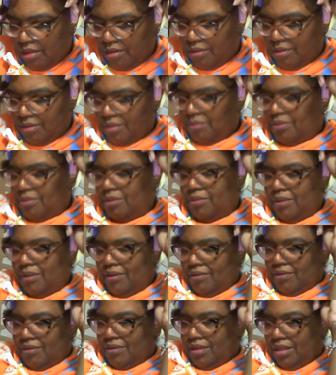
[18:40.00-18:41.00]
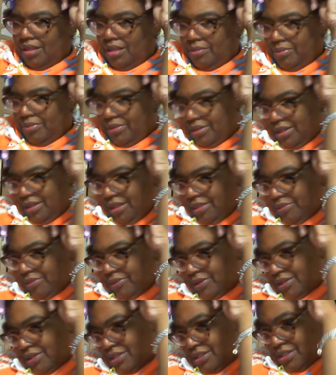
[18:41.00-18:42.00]
I have to clip another
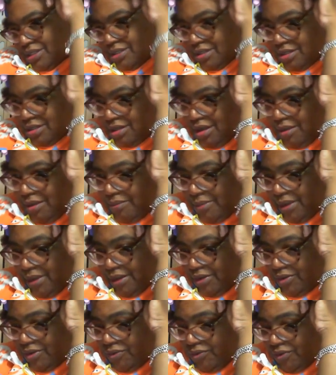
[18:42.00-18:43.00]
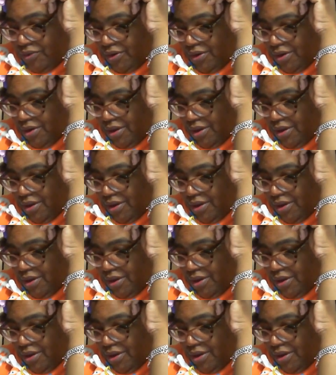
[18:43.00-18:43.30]
one because it's gonna come back over.